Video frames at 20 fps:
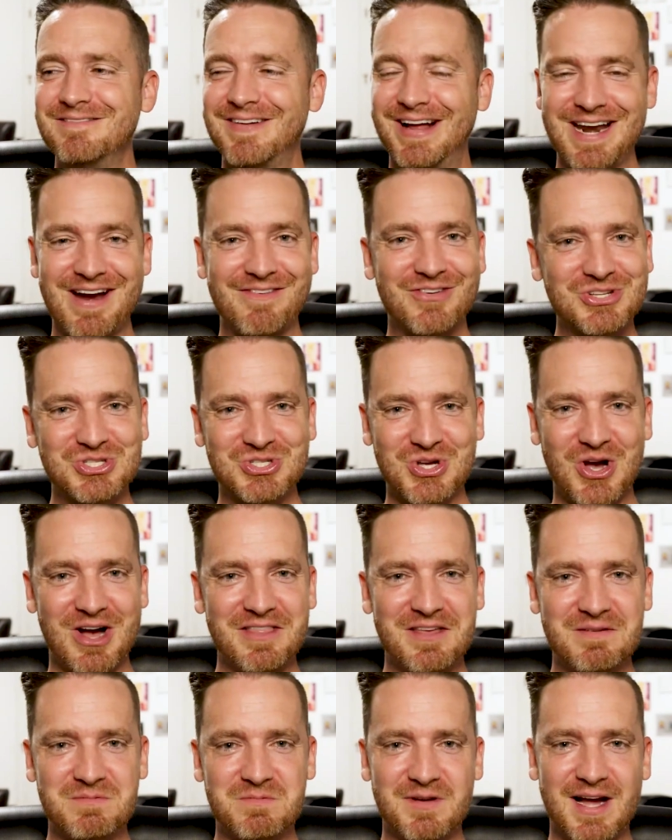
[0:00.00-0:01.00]
I never
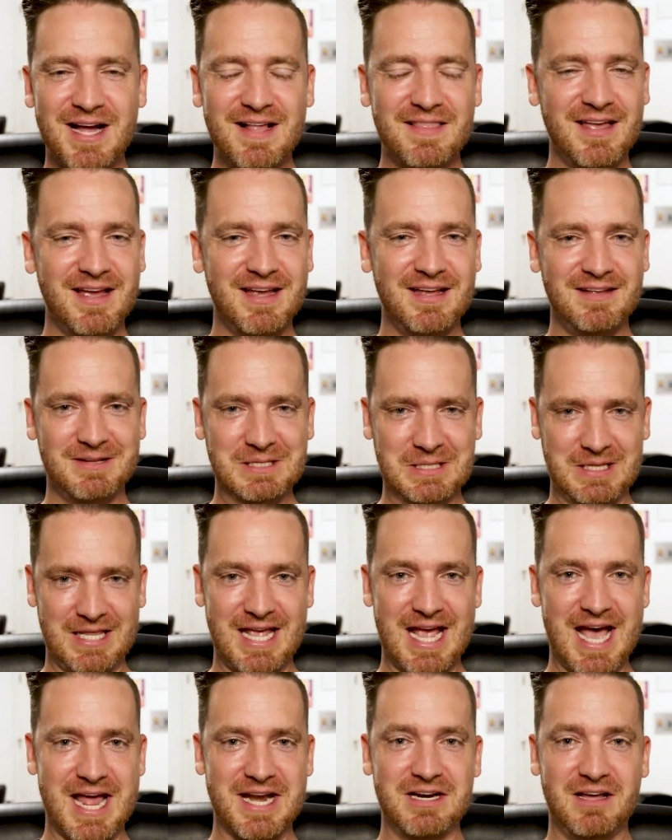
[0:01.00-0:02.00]
saw them fight. They,
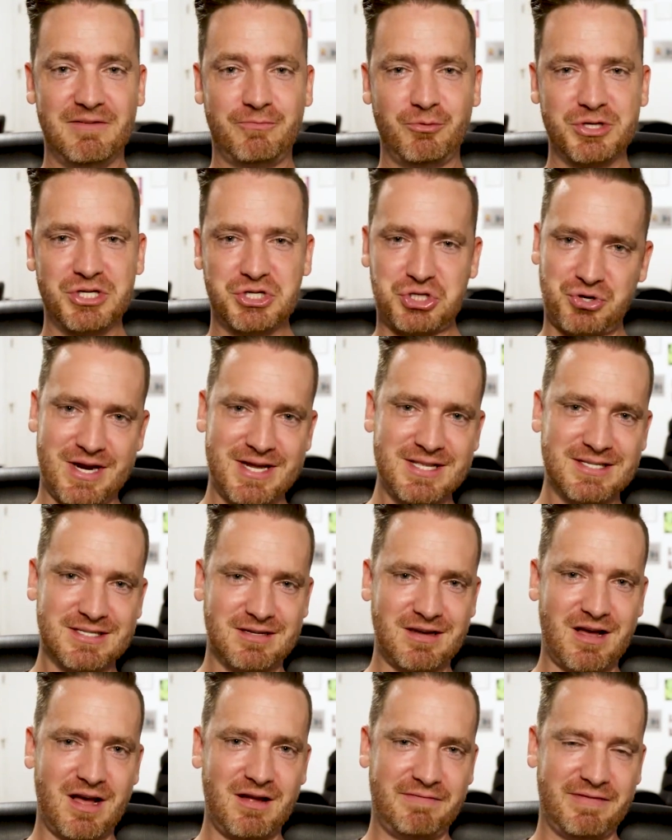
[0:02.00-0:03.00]
they had enough restraint
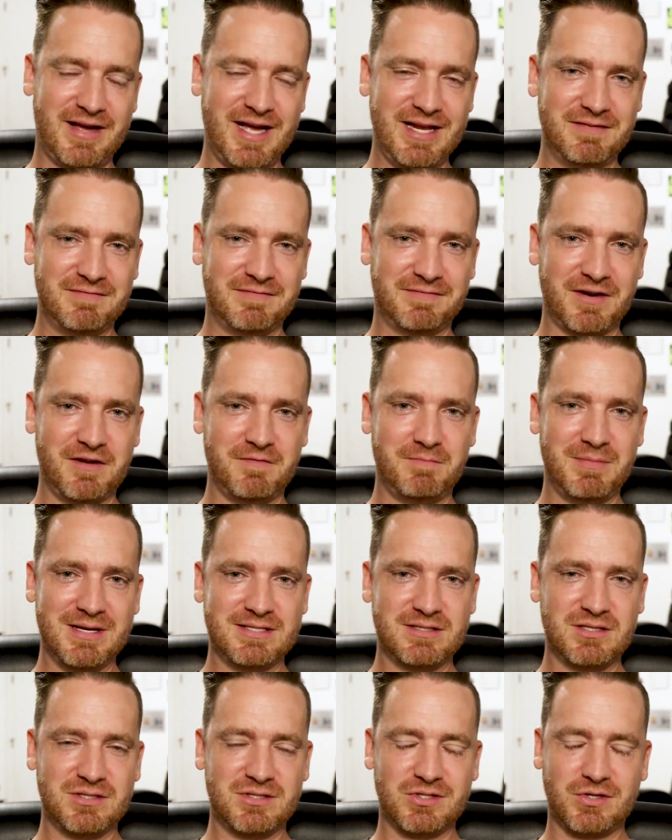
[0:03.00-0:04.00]
to not fight in front of my
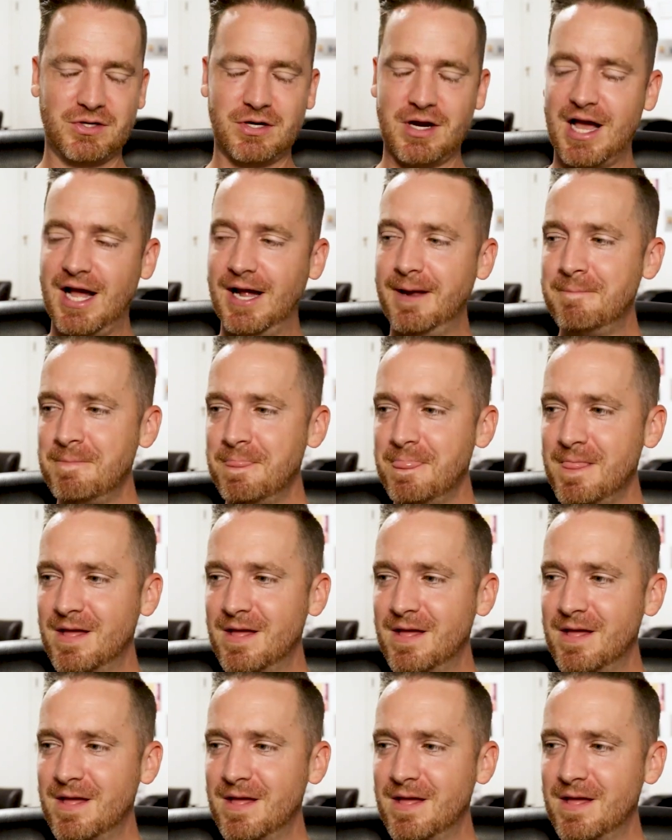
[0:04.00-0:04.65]
sister and I.